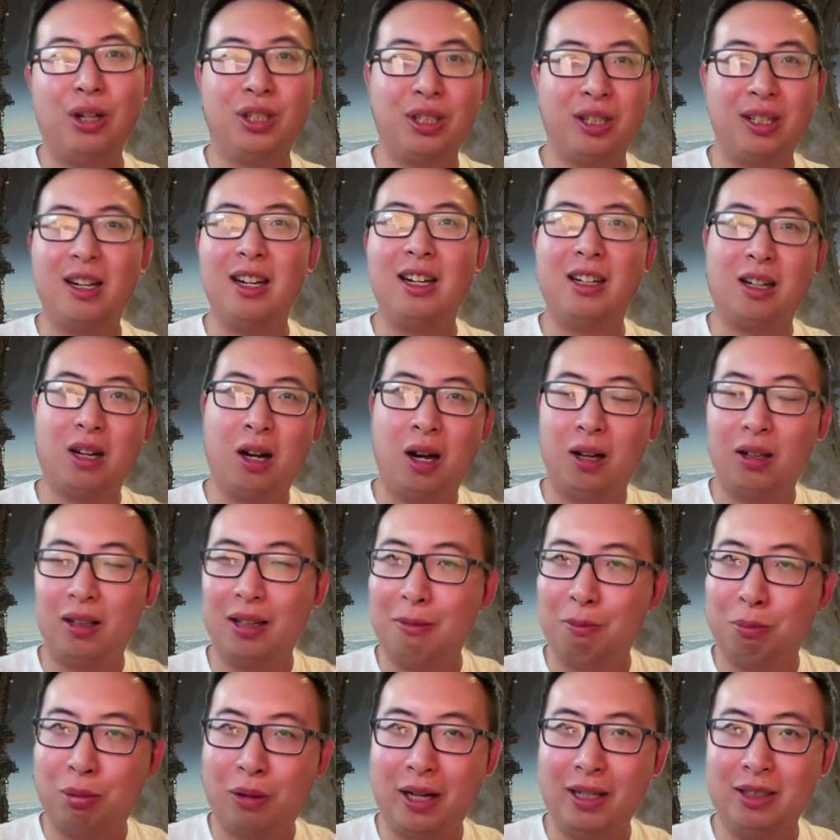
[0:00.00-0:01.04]
She didn't call
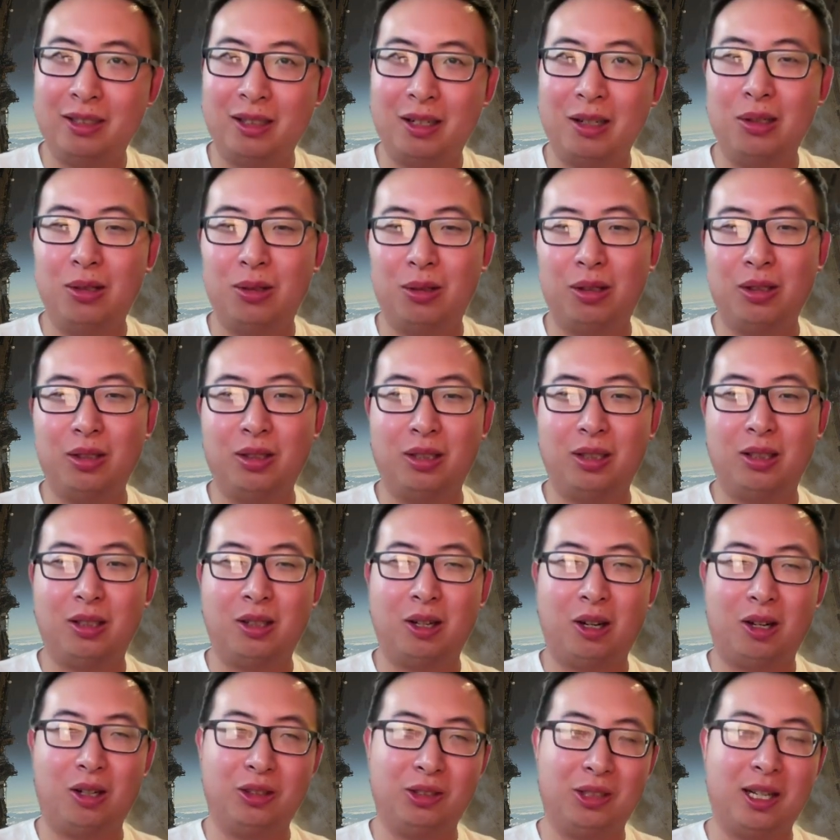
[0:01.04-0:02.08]
it price controls, she
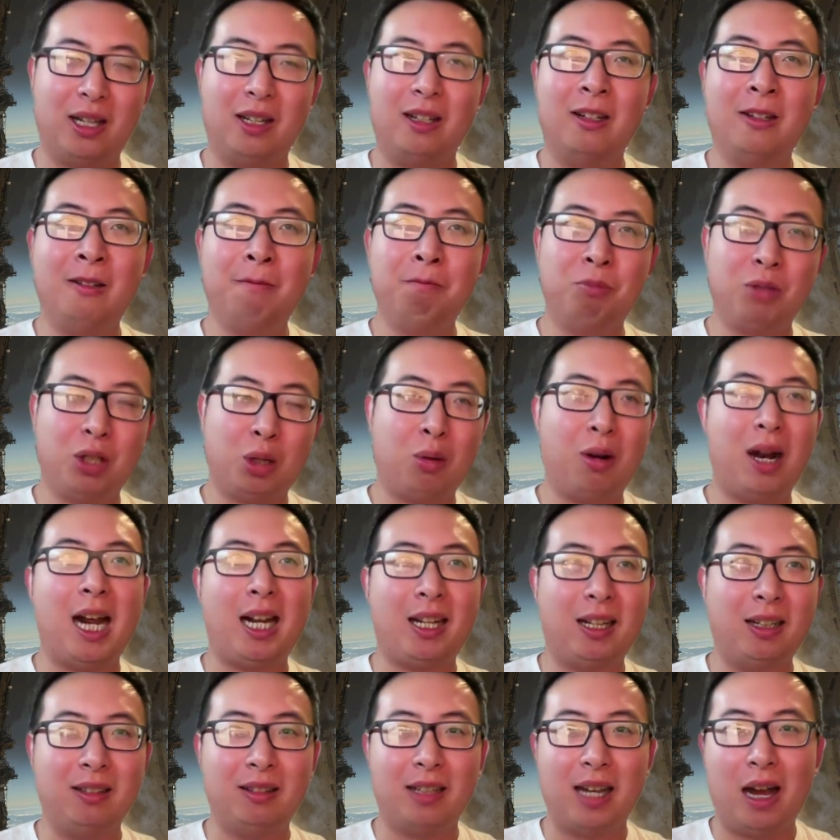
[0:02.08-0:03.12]
calls it
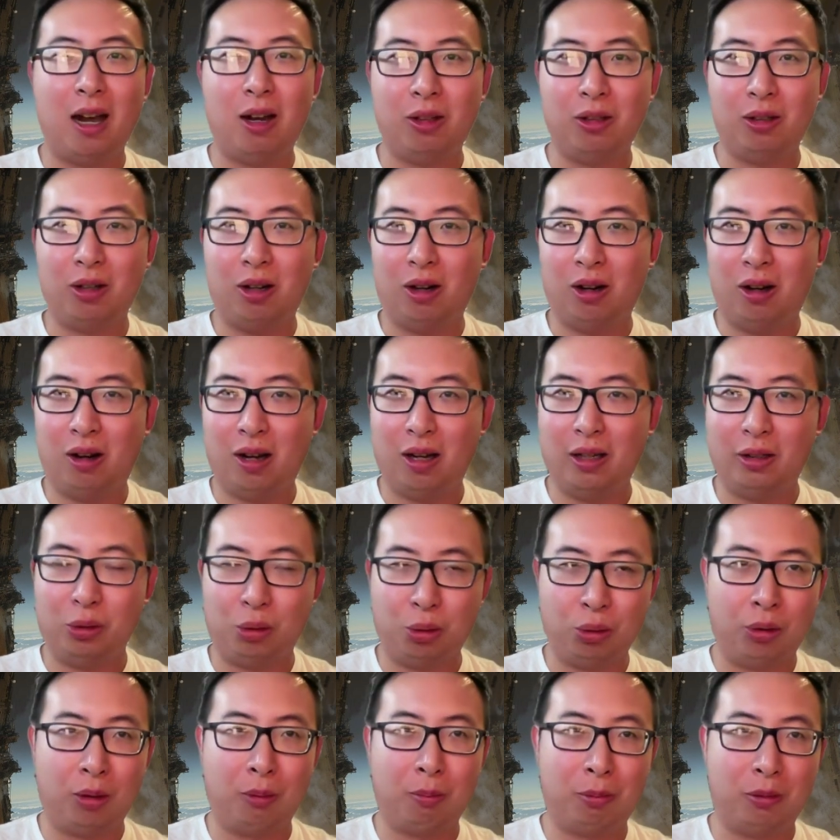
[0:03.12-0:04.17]
cracking down on
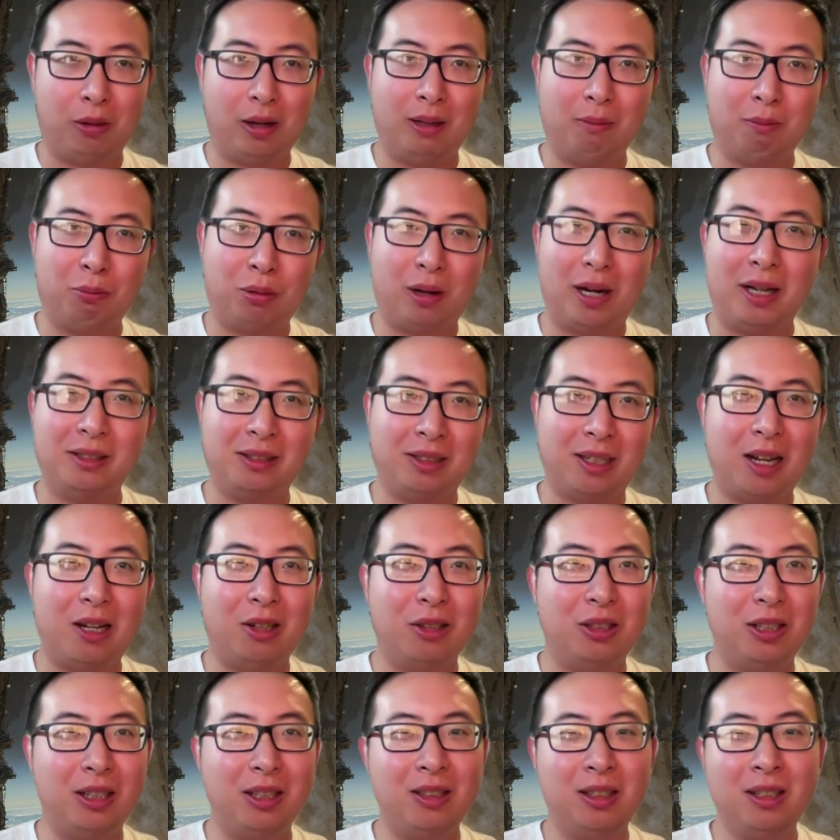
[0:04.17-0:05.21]
corporate price
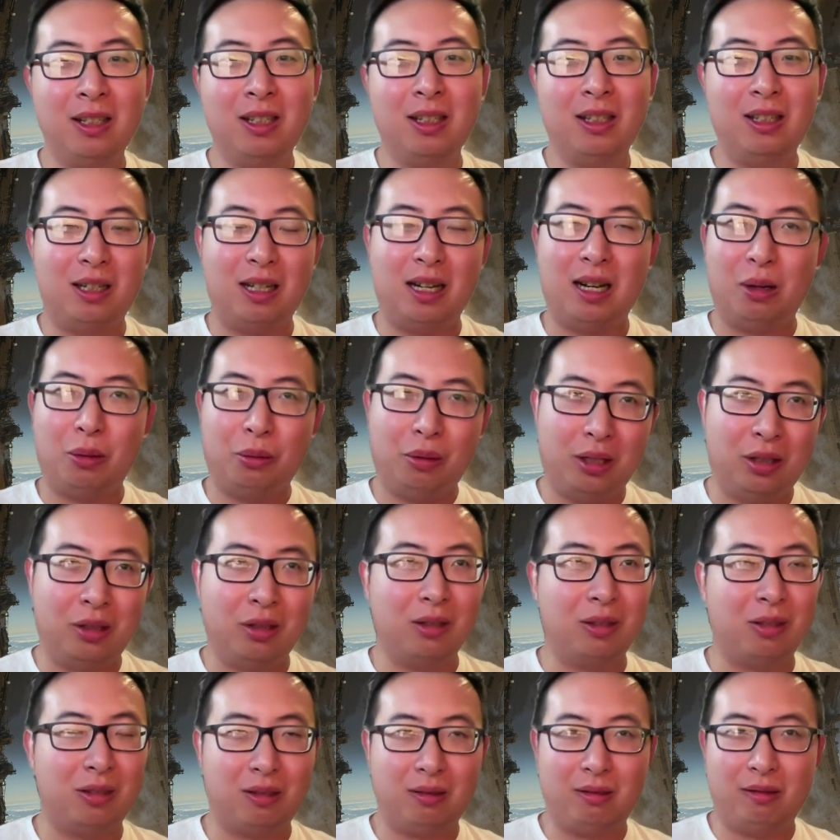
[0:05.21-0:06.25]
gouging, which
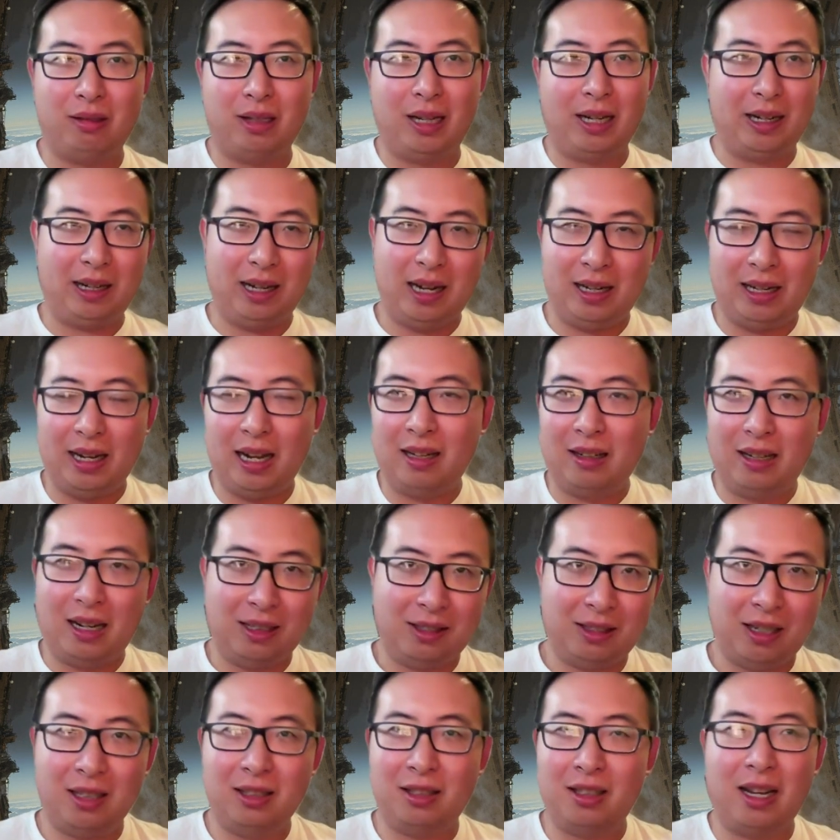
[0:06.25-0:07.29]
is, like, again,
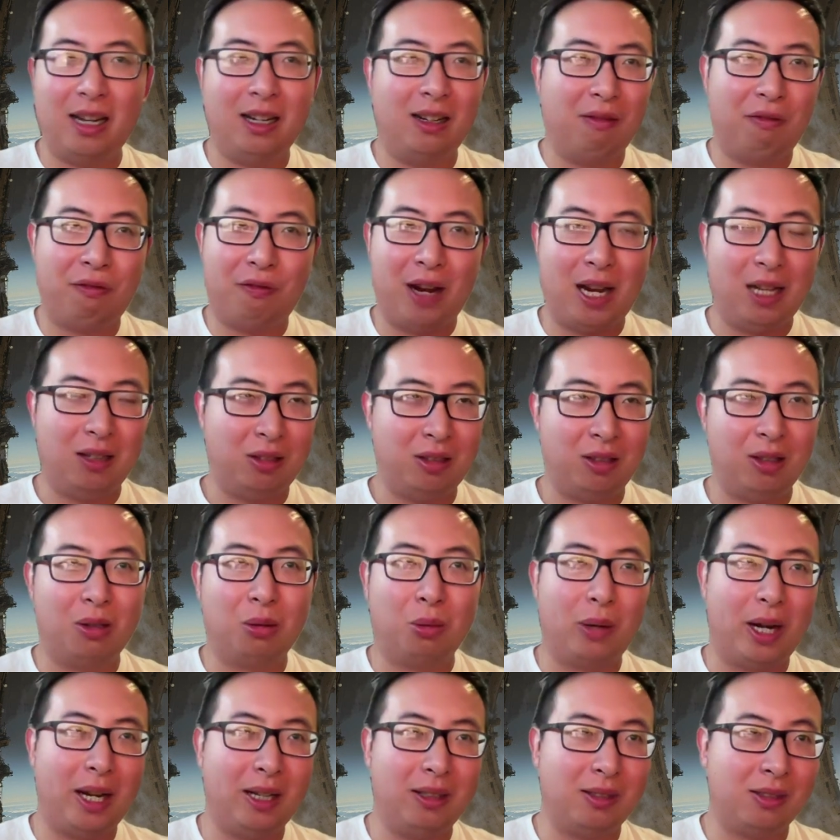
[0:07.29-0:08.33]
as I said, a fancier
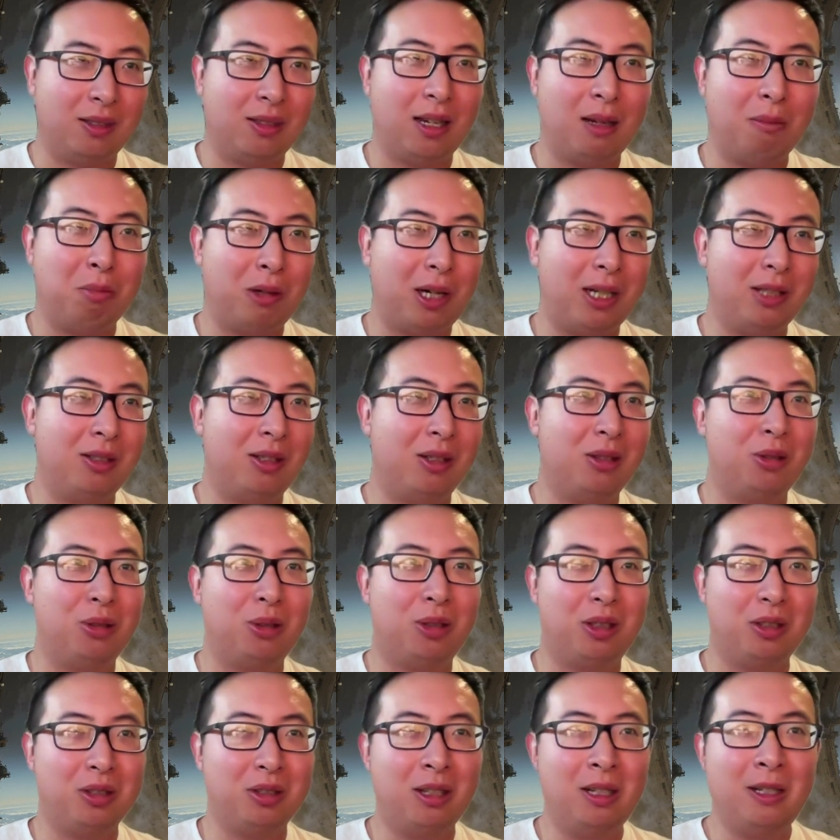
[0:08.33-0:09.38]
way to say price
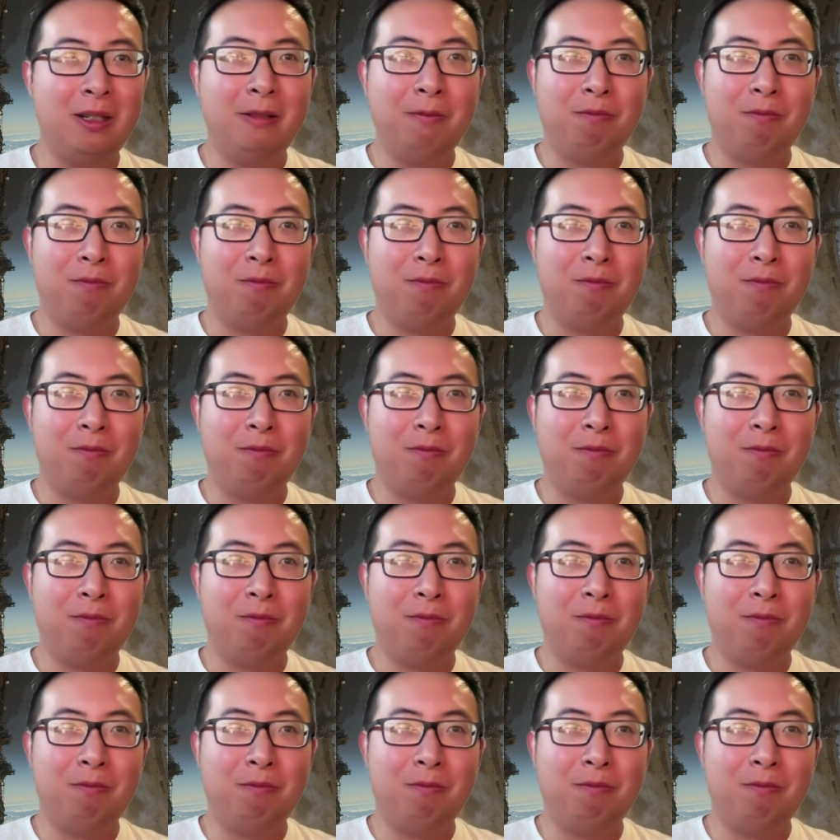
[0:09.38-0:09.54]
controls.